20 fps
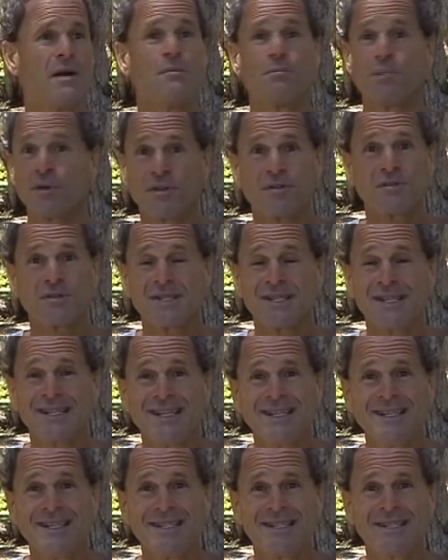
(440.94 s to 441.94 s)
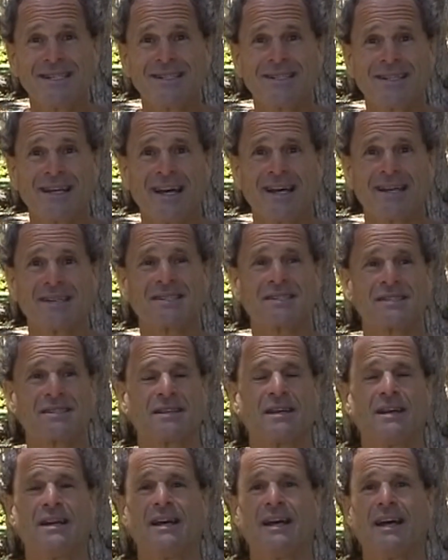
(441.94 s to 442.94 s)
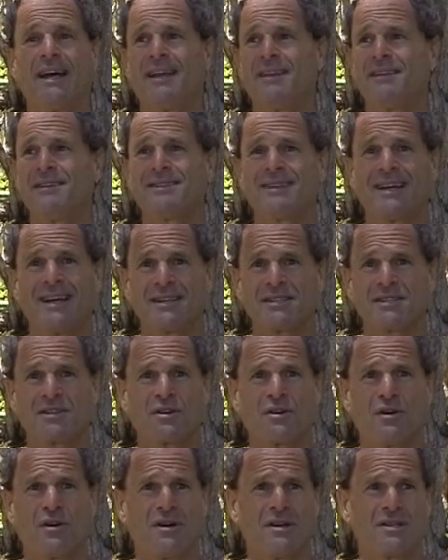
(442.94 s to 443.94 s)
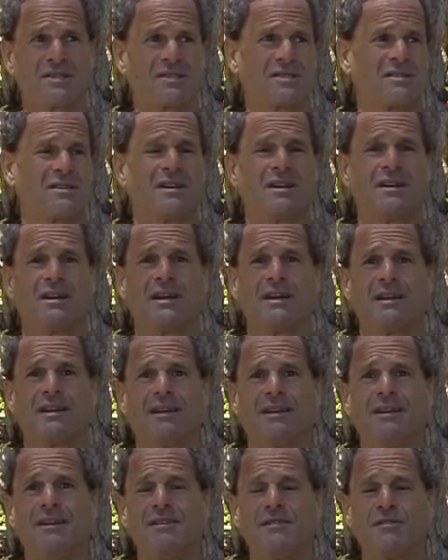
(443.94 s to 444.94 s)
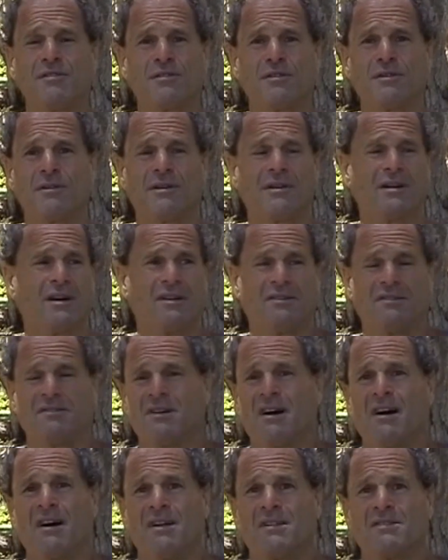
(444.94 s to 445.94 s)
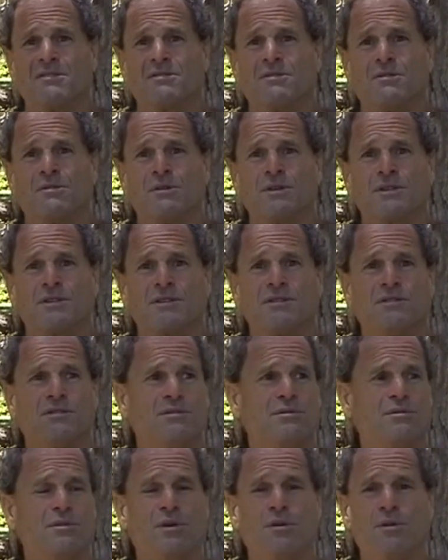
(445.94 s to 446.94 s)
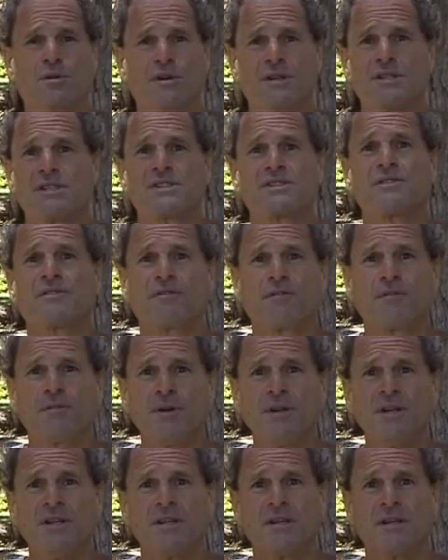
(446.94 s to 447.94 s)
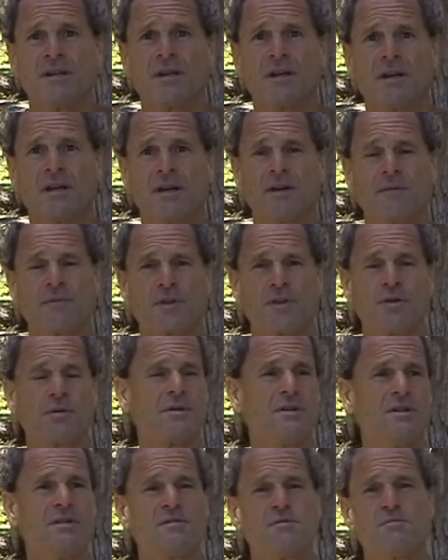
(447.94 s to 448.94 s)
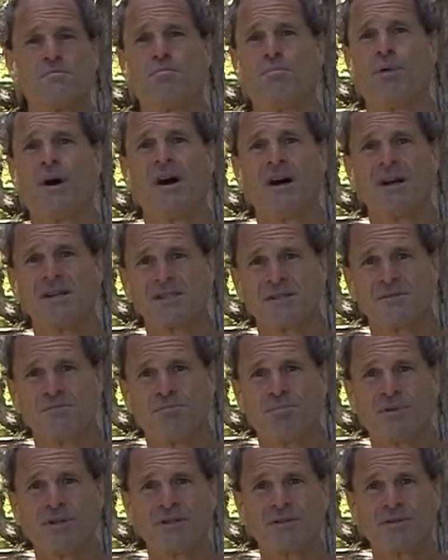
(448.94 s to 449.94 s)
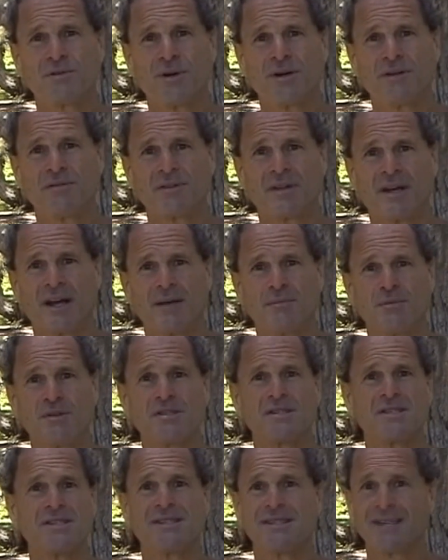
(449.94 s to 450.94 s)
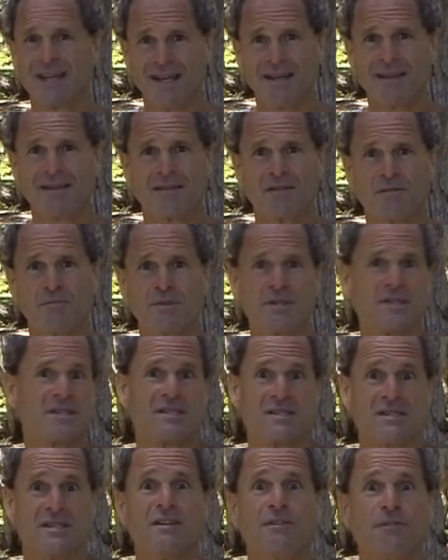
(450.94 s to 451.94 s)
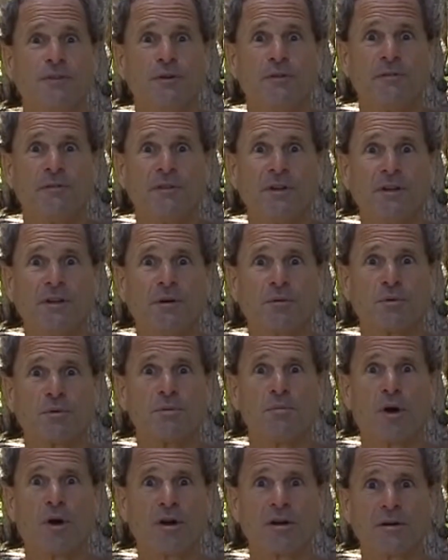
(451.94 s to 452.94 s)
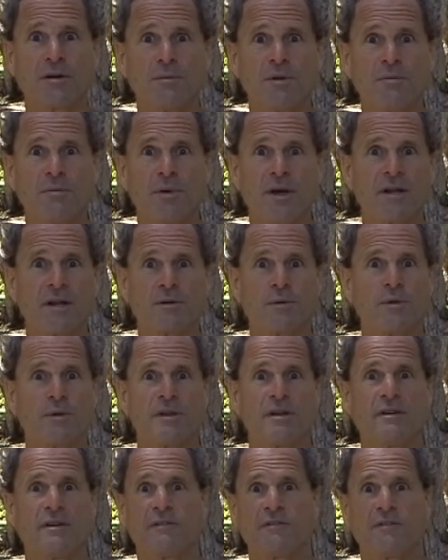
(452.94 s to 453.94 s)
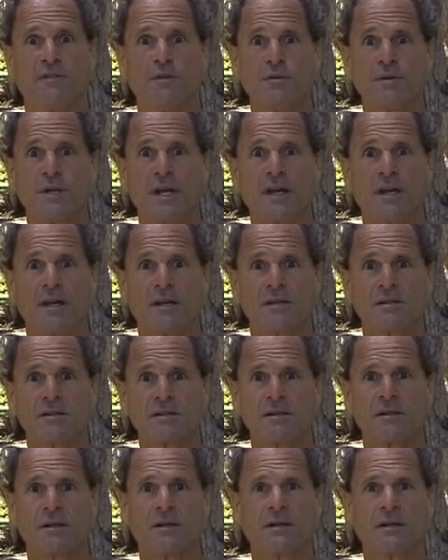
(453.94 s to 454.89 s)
But there's an easy test, and the test costs either a dollar or two, or it's free you can either buy some B12 tablets and take them and see if you feel remarkably better within a few days,